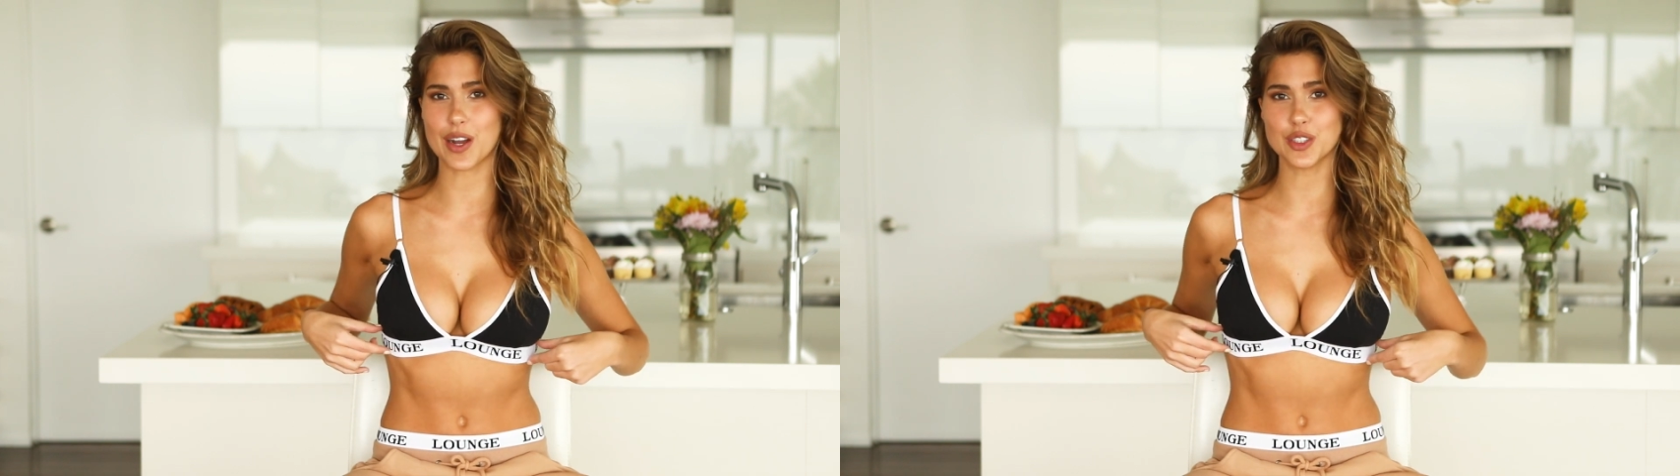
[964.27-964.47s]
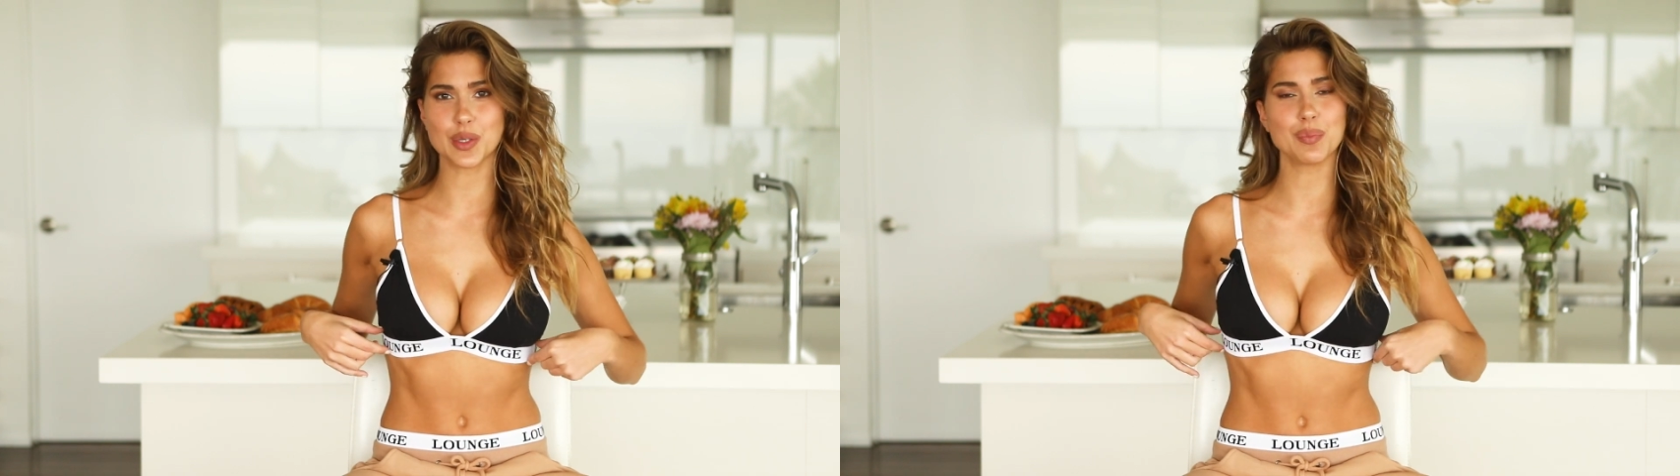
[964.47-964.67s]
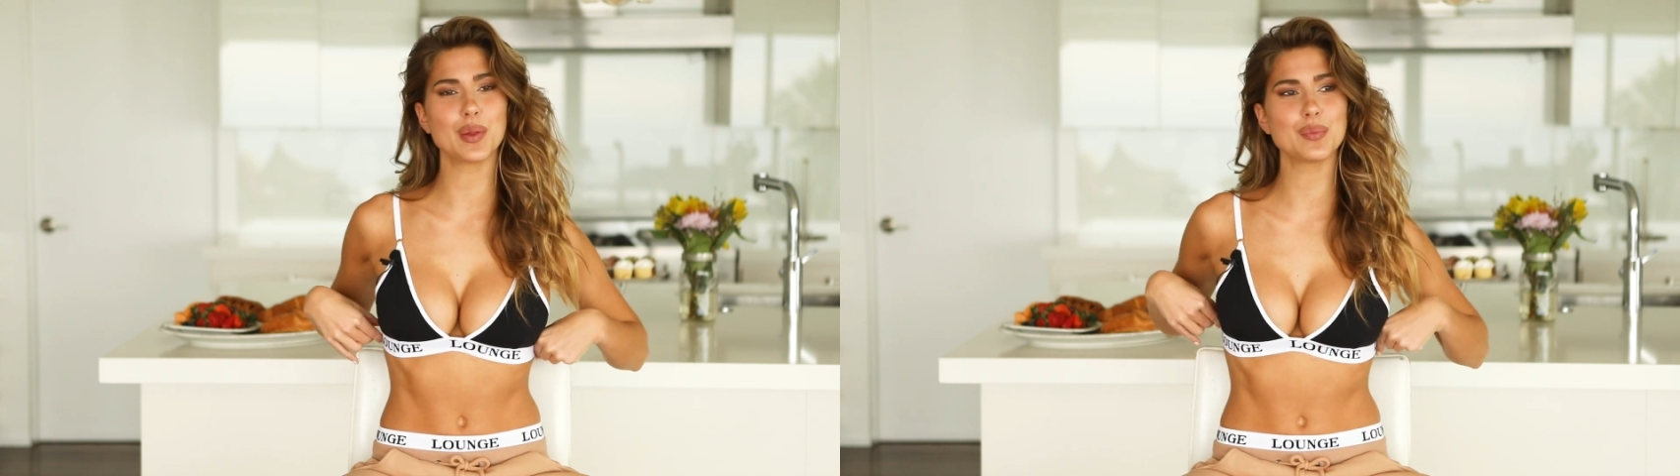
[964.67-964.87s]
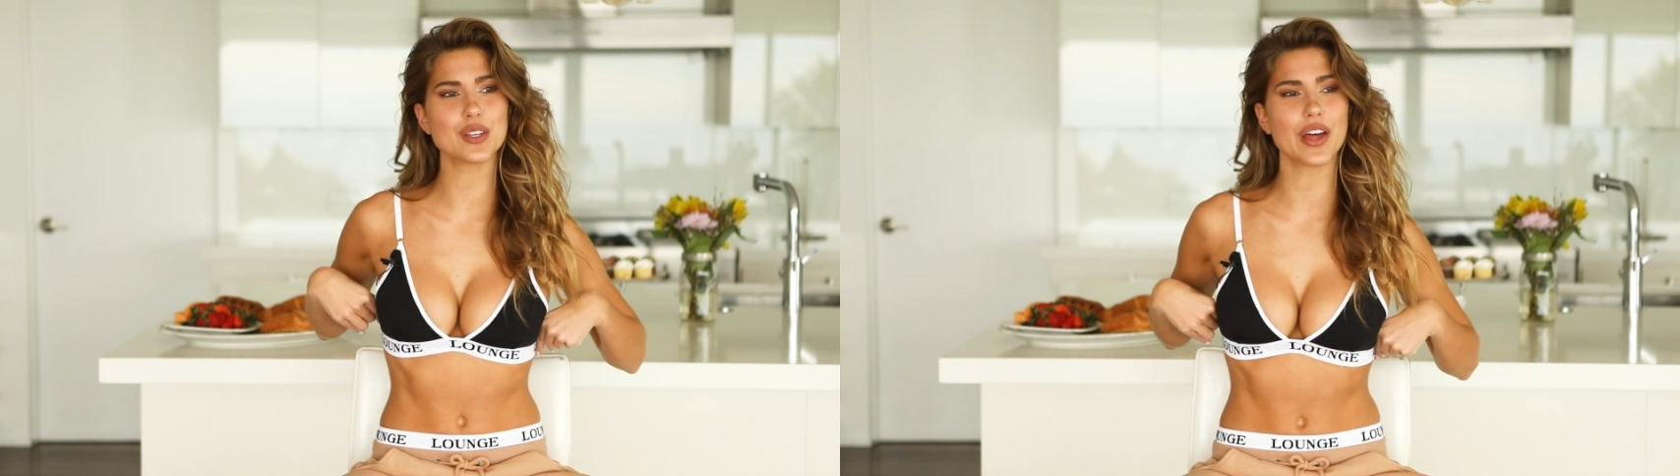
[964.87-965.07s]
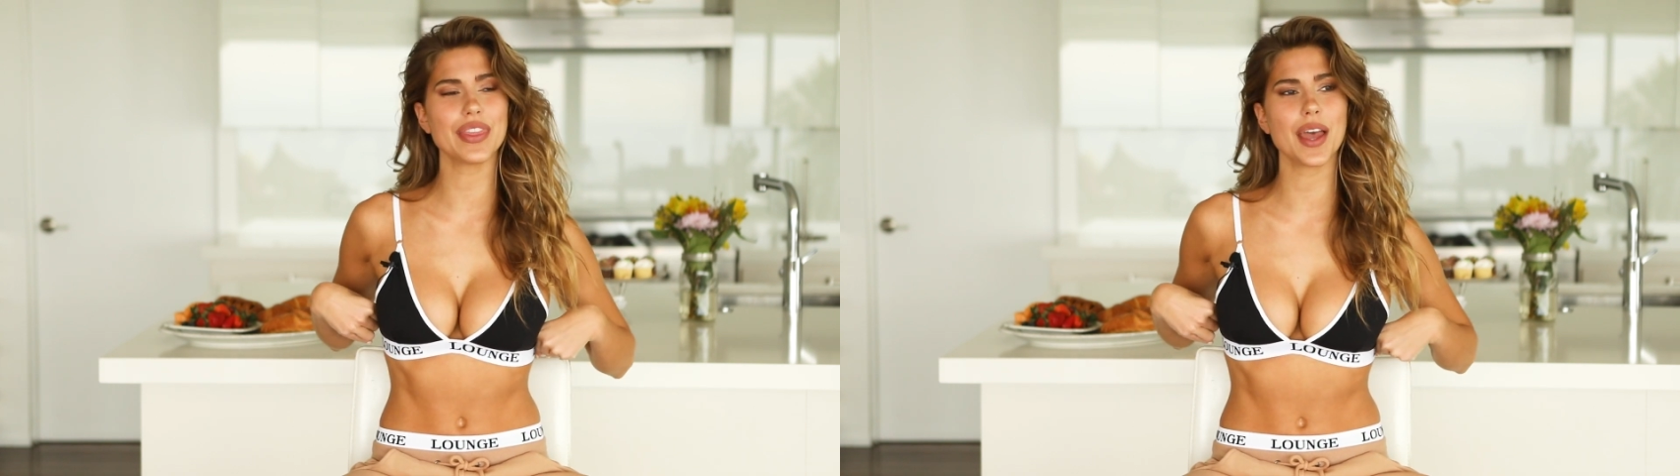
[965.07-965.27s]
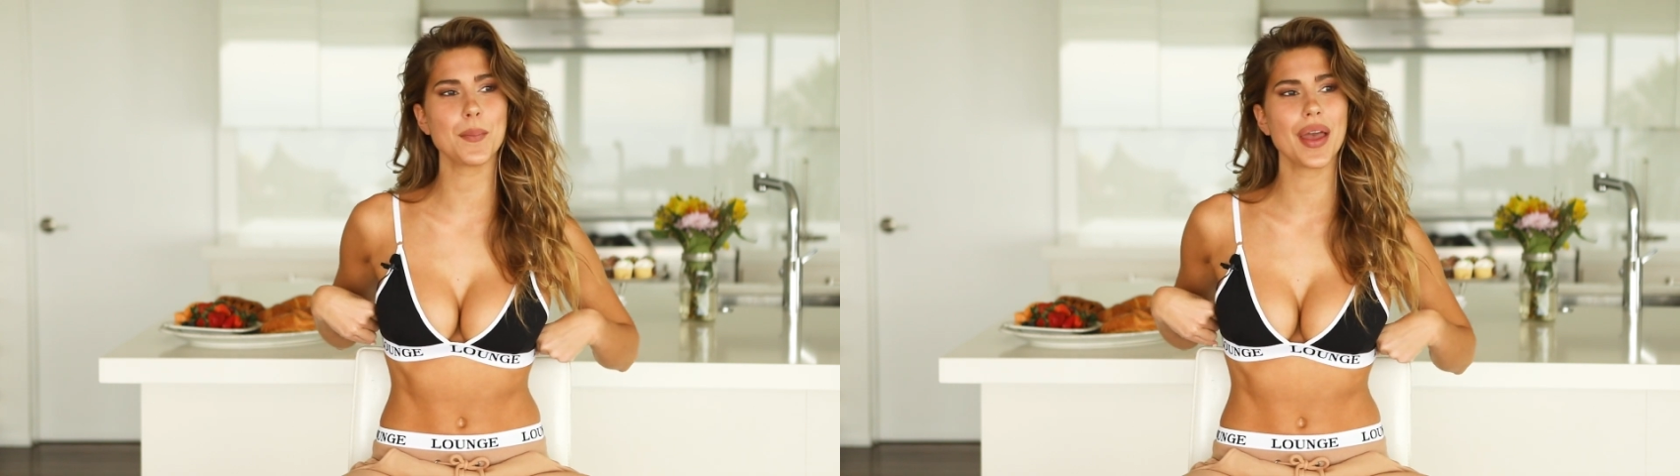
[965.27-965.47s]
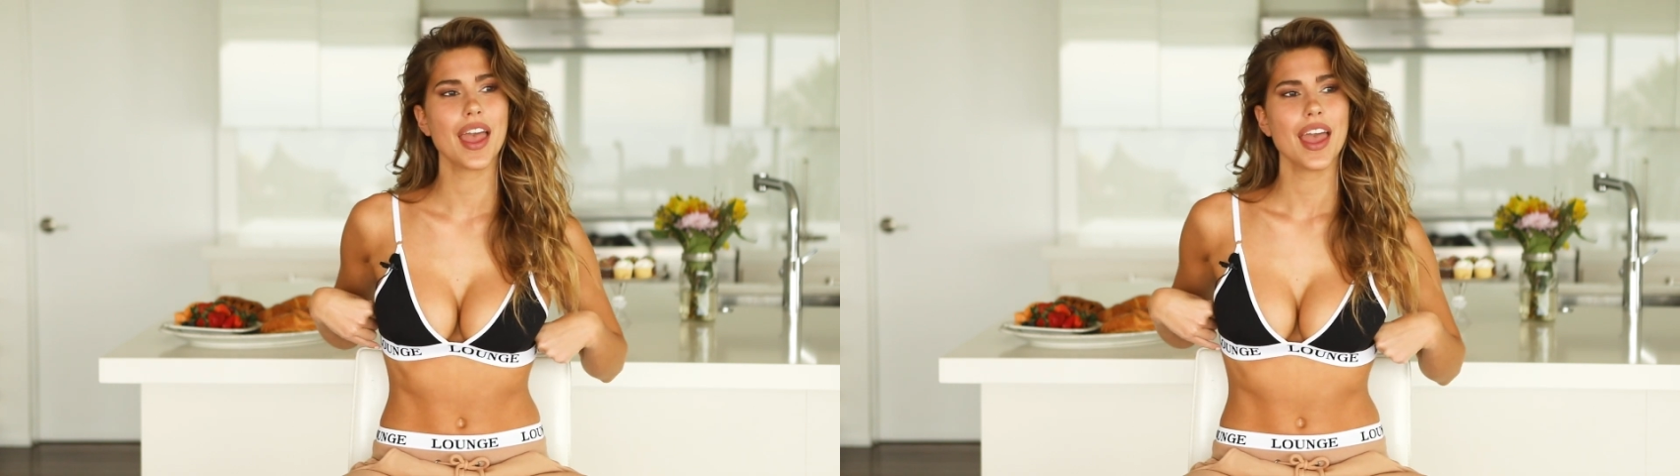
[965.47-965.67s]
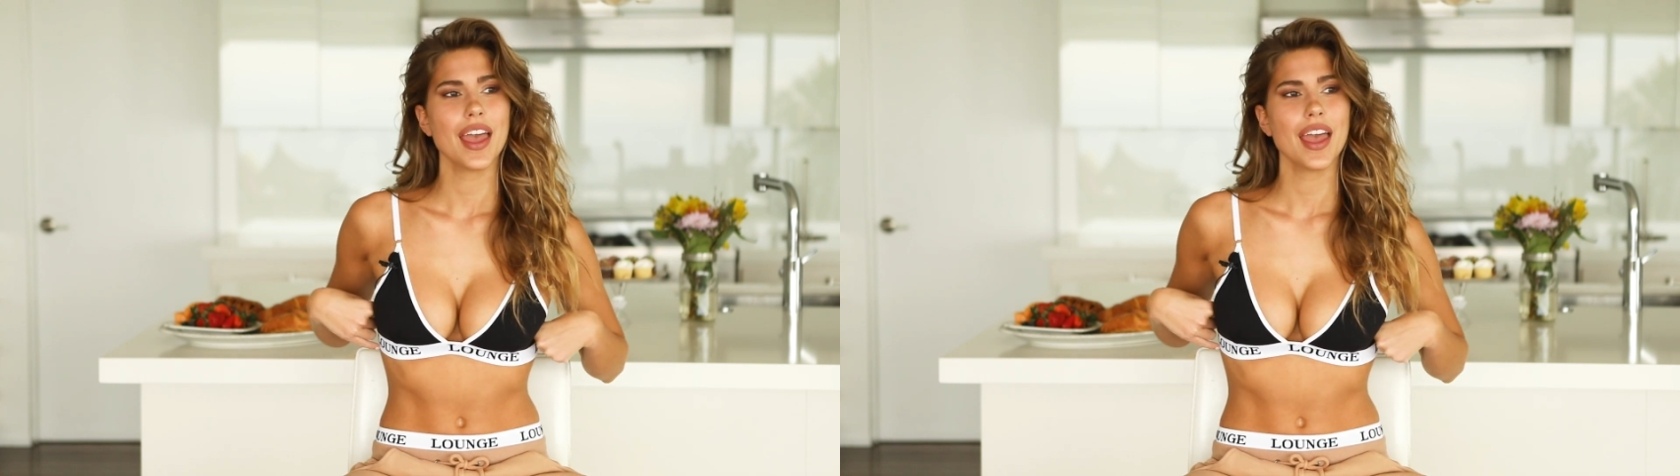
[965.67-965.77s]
Lounge emblems on them.